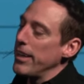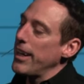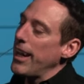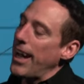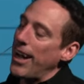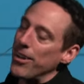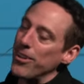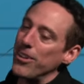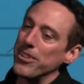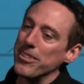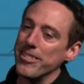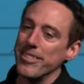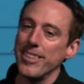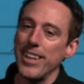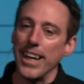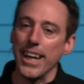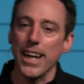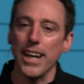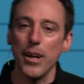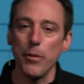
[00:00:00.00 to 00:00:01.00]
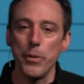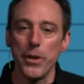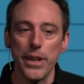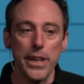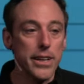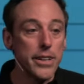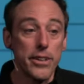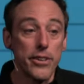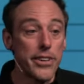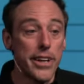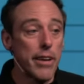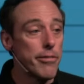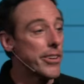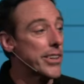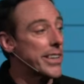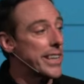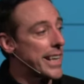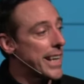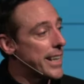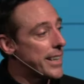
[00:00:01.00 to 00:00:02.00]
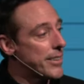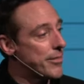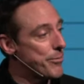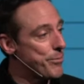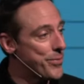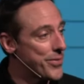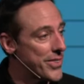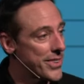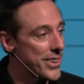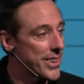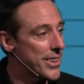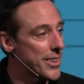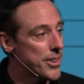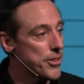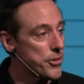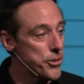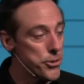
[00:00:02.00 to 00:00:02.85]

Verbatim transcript: How long does it take? I'd be like, You're never going to get it because